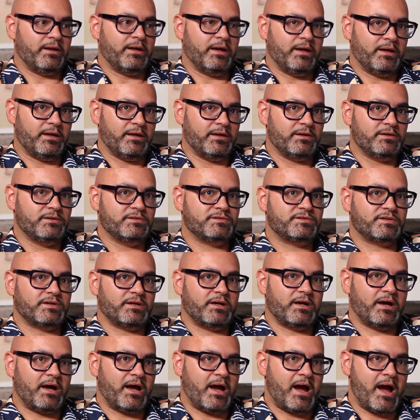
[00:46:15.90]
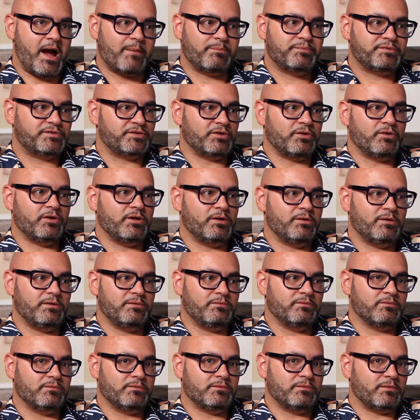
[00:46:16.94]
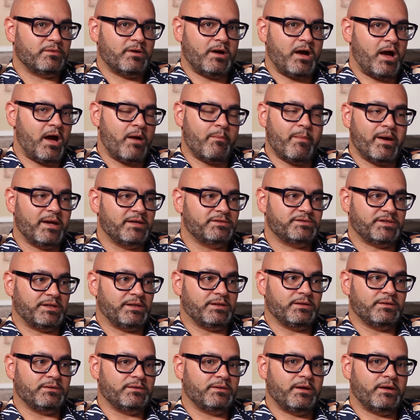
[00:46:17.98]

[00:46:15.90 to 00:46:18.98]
it is absolutely amazing.